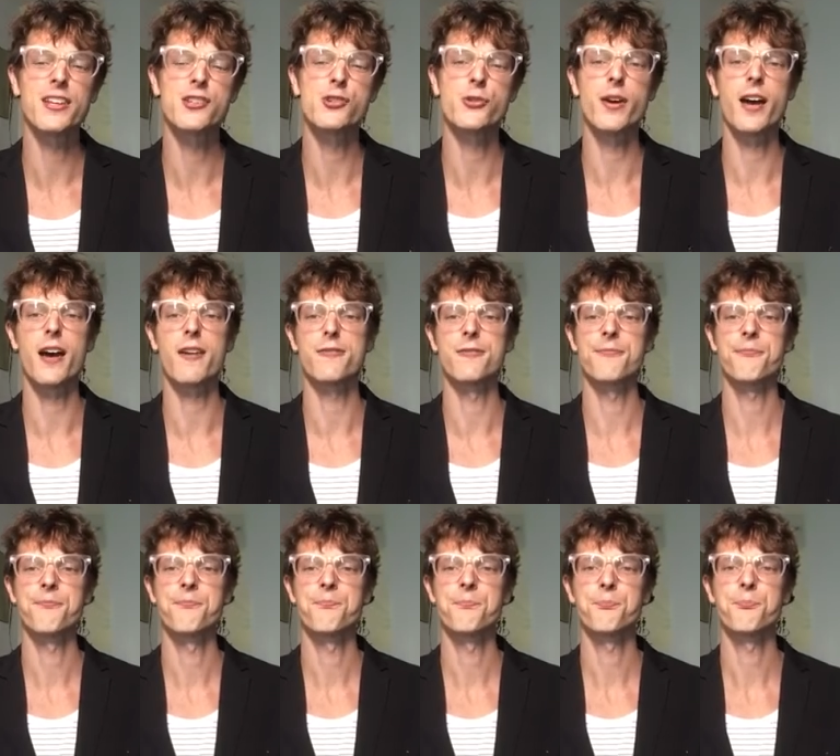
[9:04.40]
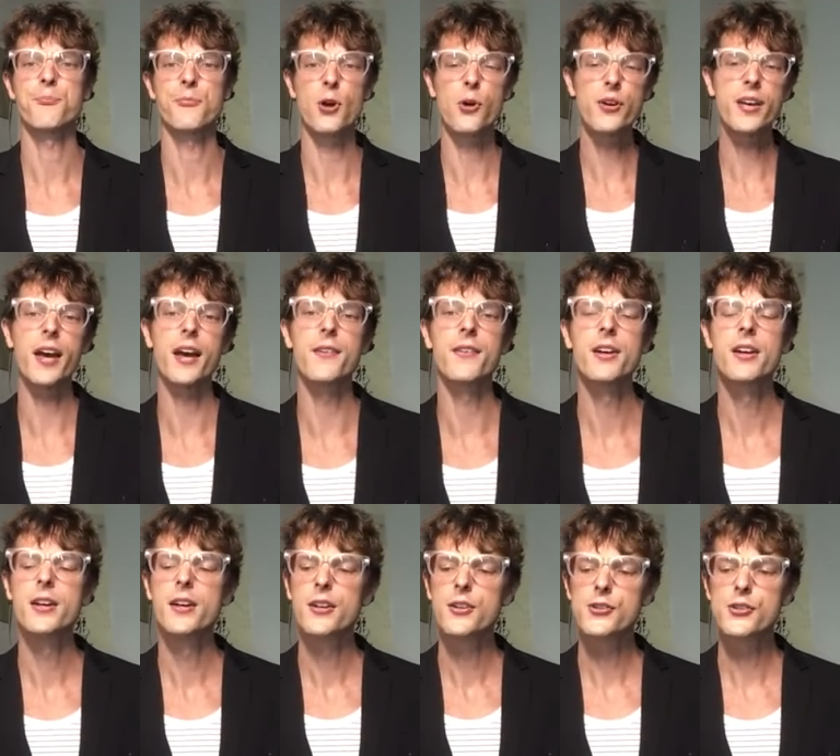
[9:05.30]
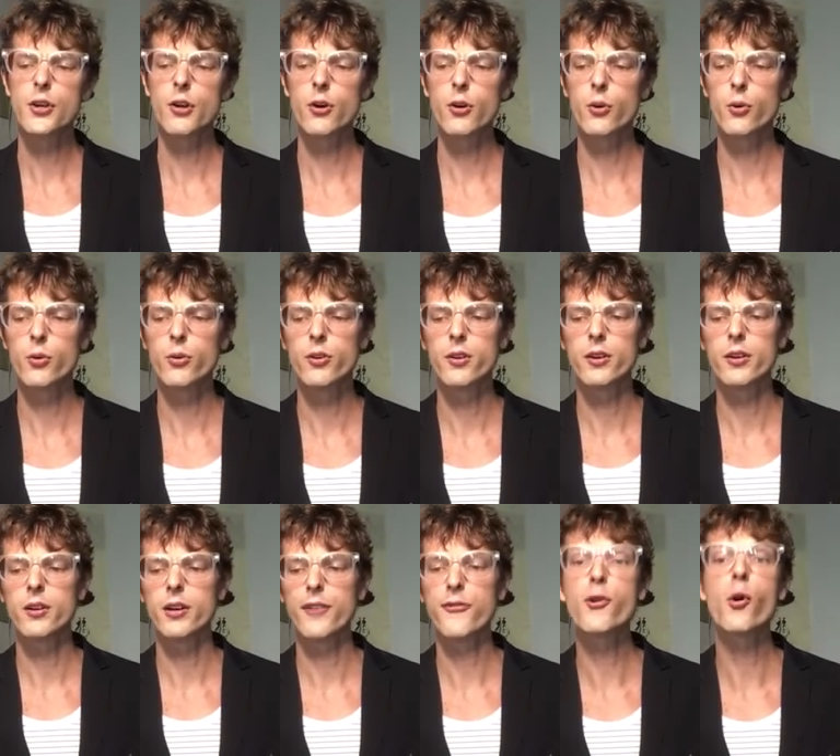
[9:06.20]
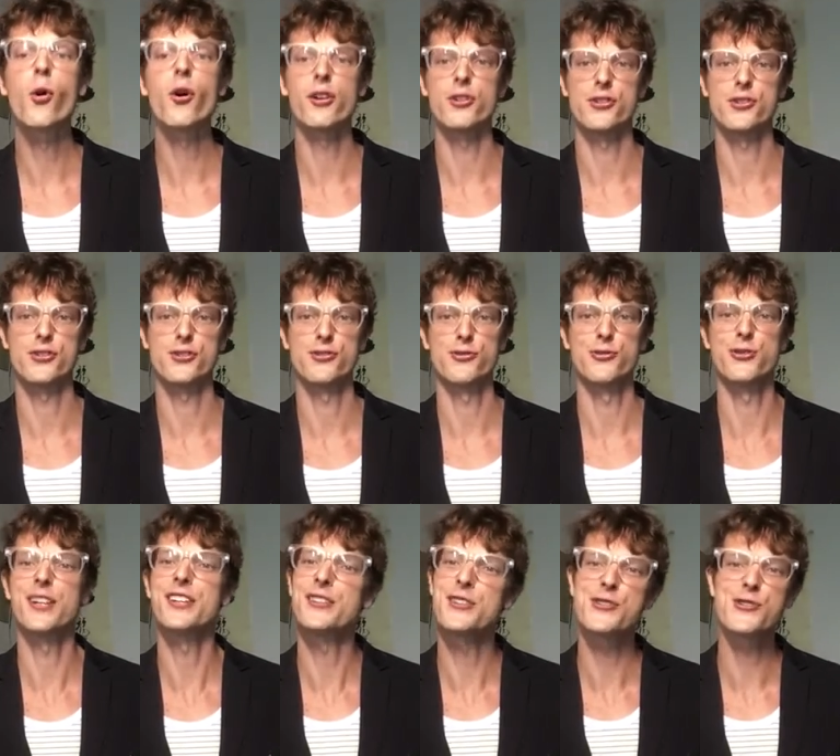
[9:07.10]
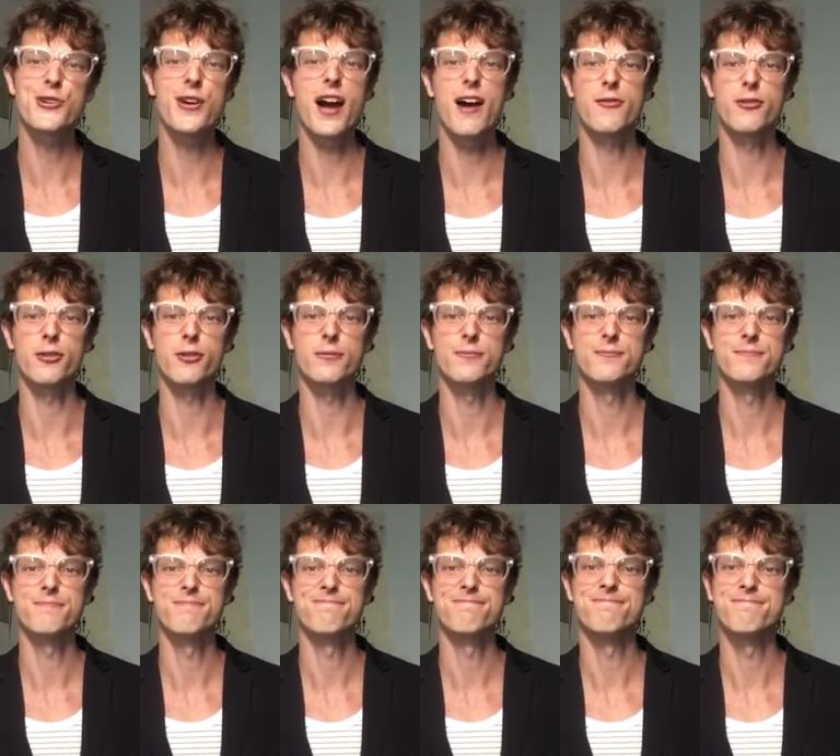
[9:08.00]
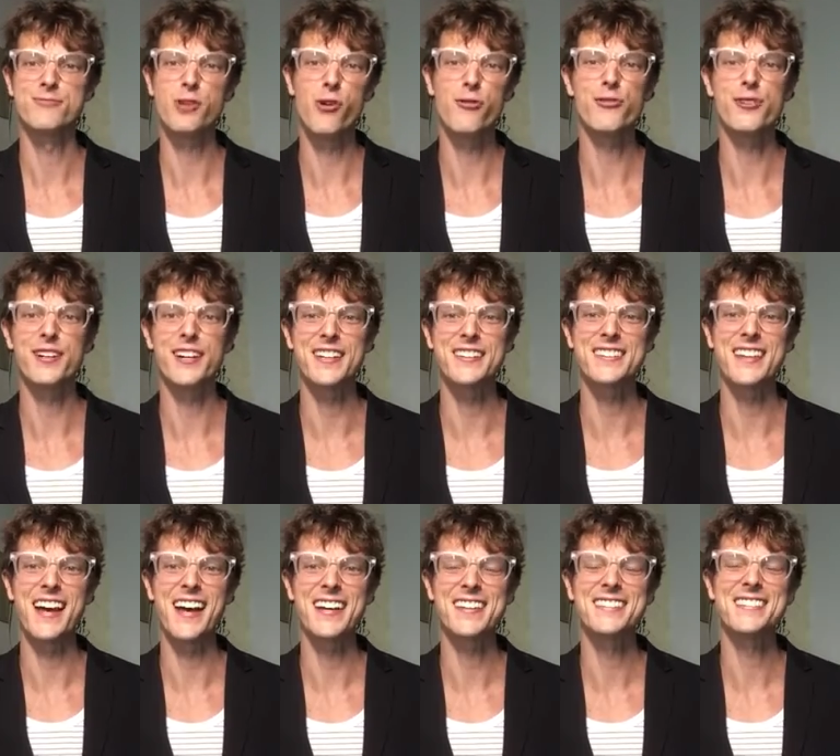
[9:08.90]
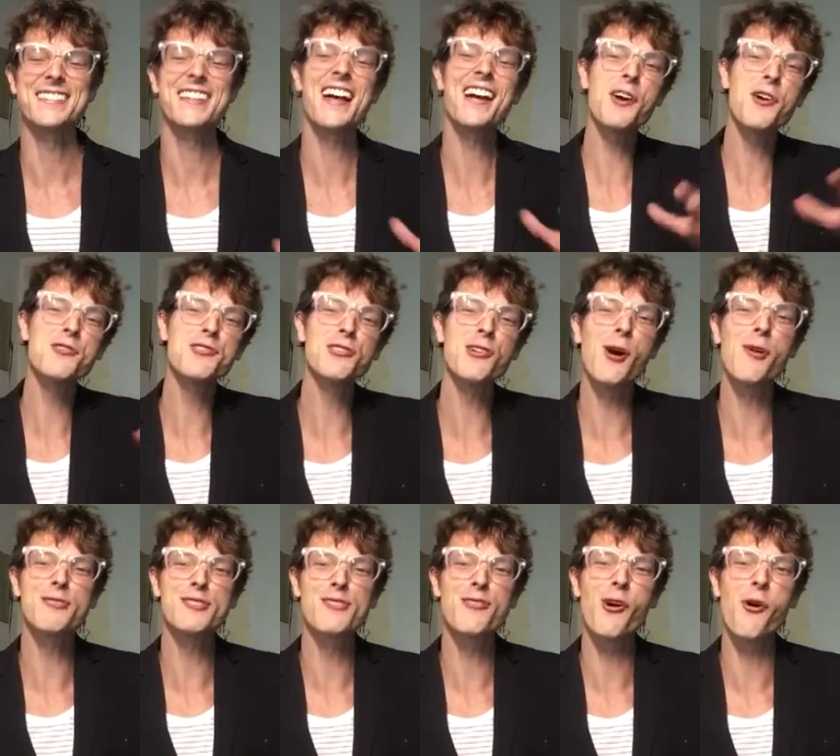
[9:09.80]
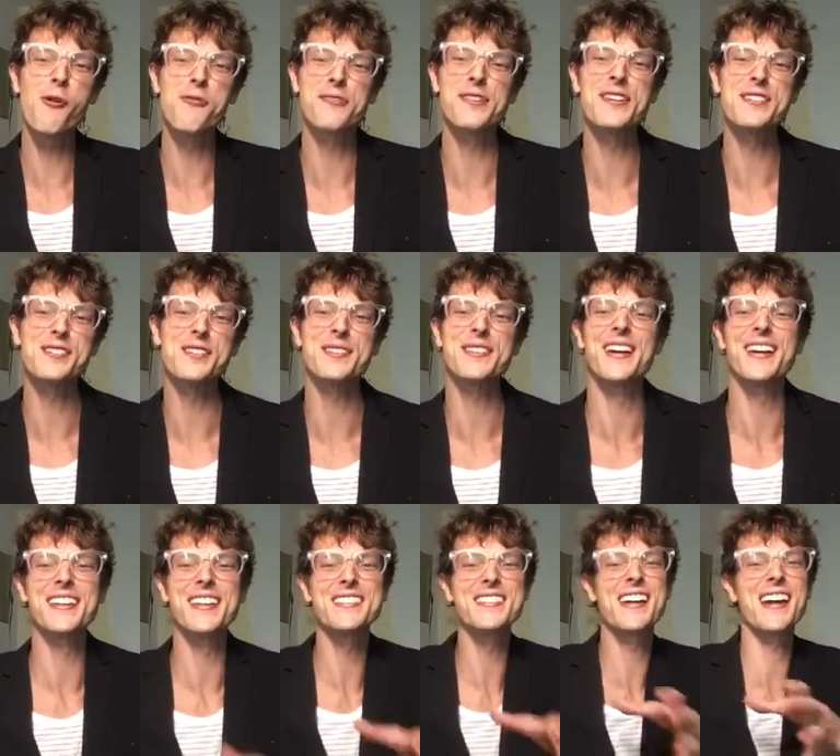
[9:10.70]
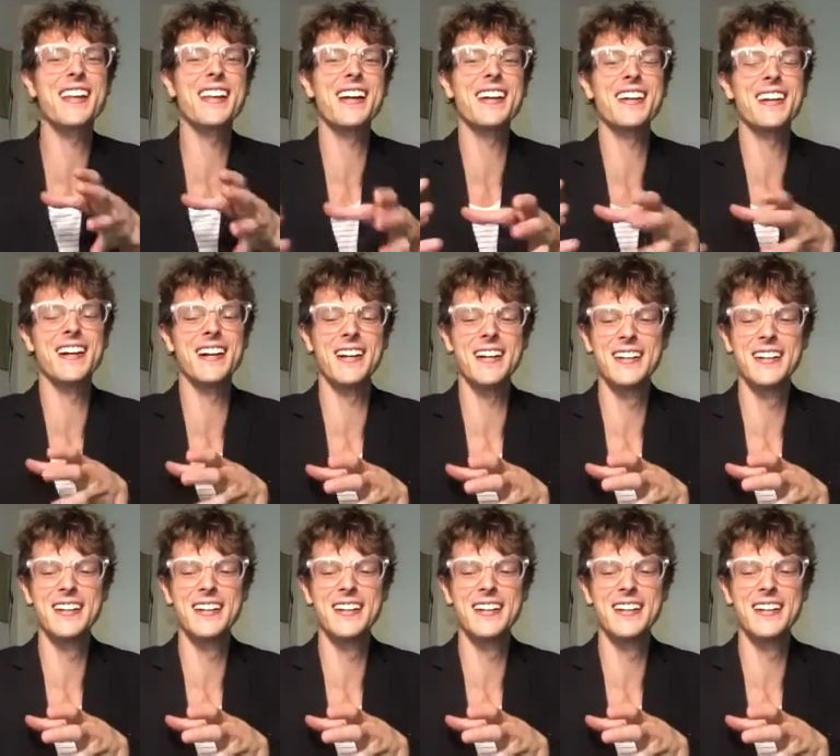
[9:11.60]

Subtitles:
that you have. Okay, so of course, you get to travel. Don't forget that. That goes along with the whole visa thing. That's kind of like